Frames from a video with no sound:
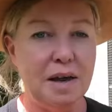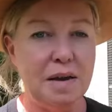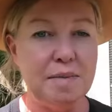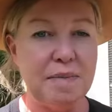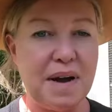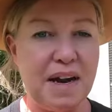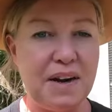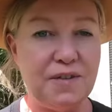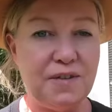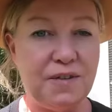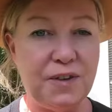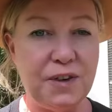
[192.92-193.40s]

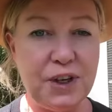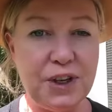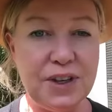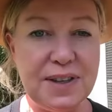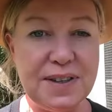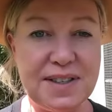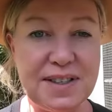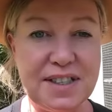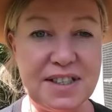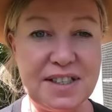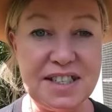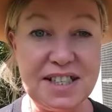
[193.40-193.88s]
But
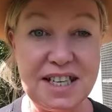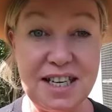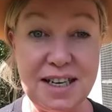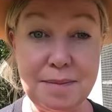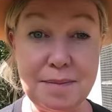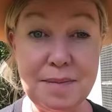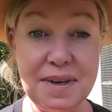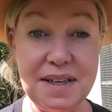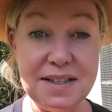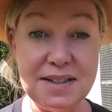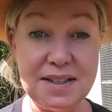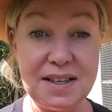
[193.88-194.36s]
first,
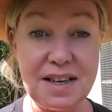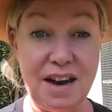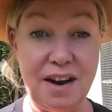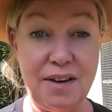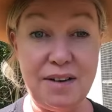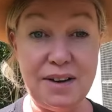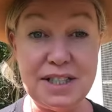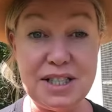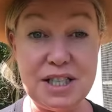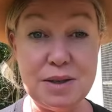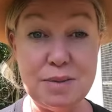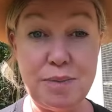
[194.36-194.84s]
Tim is
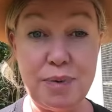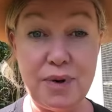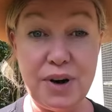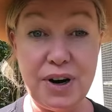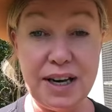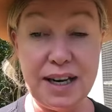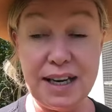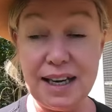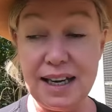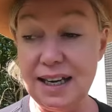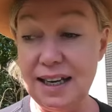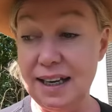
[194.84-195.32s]
going to
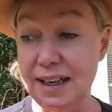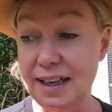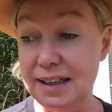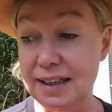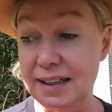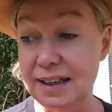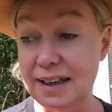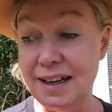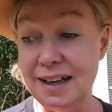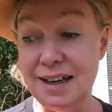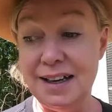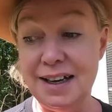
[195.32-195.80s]
bring
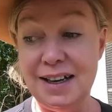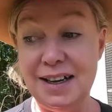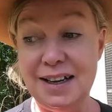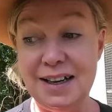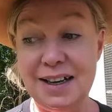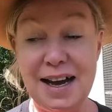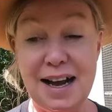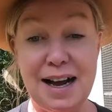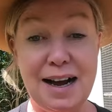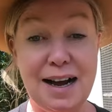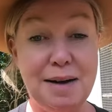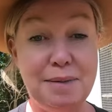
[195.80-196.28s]
in
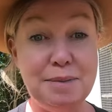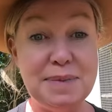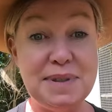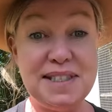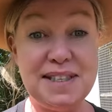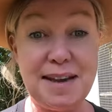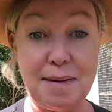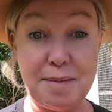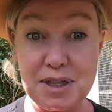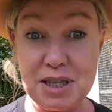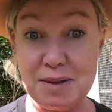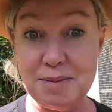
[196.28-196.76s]
um,
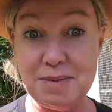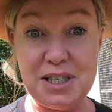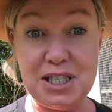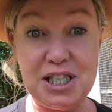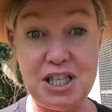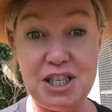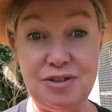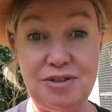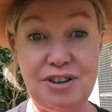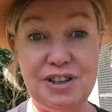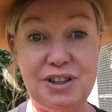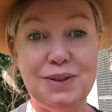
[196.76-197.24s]
some of the
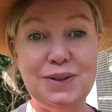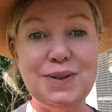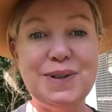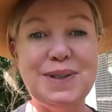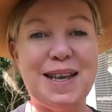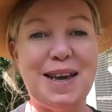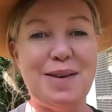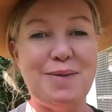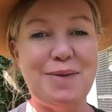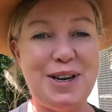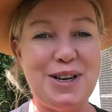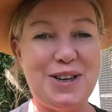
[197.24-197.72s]
materials
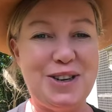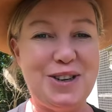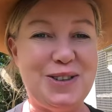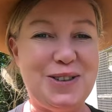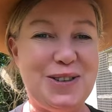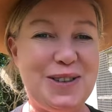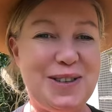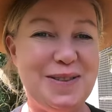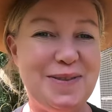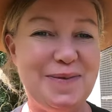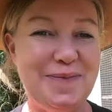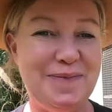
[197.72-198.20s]
that we
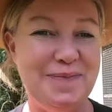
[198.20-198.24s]
use.